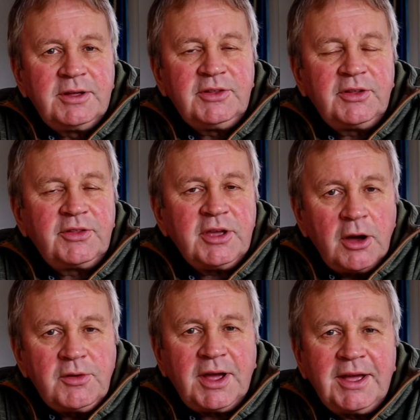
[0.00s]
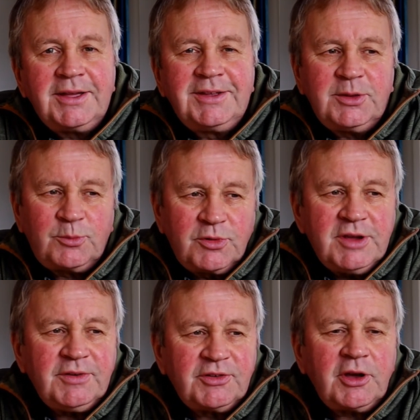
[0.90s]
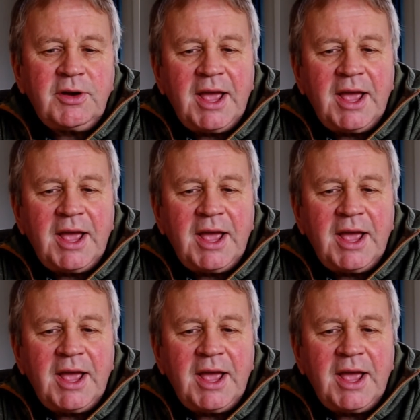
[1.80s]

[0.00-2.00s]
that the owner, the previous owner,